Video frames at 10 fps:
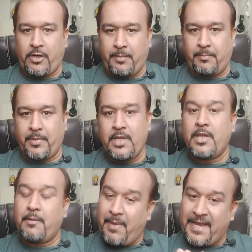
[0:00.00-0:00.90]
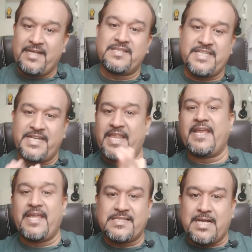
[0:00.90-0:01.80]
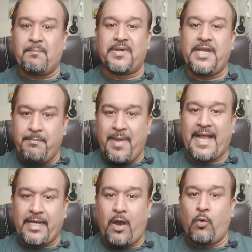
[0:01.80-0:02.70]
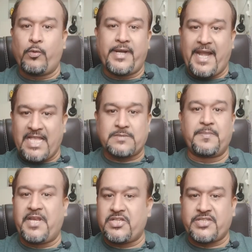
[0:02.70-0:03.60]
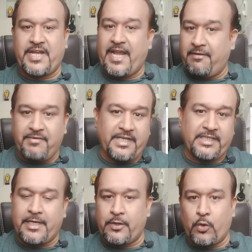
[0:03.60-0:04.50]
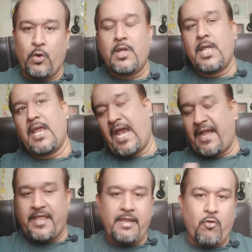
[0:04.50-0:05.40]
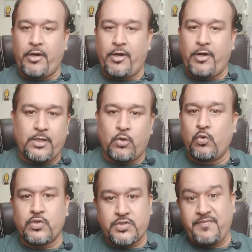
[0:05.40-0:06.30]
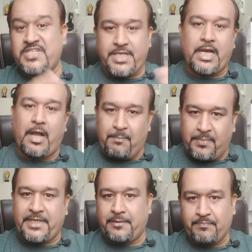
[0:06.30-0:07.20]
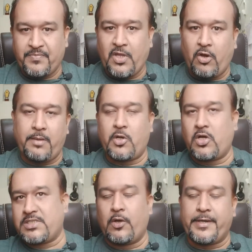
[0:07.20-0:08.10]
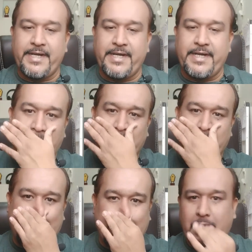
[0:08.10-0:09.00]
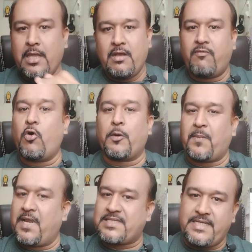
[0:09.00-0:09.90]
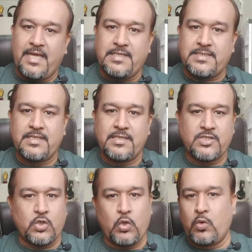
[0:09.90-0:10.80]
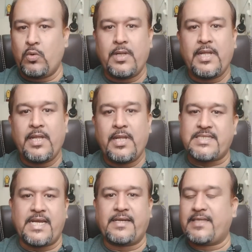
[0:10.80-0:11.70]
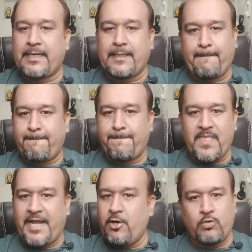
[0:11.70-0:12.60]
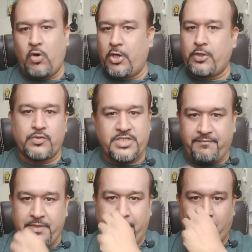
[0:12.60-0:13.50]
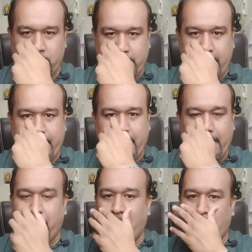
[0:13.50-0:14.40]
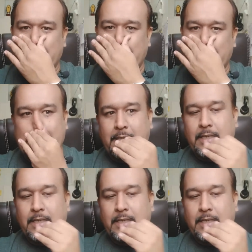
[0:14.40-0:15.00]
for him by considering his complete background and aspiration and everything, you know, and he wanted to switch the company, okay, because he already spent like 4+ years. So he said that I don't want to ship the project really, because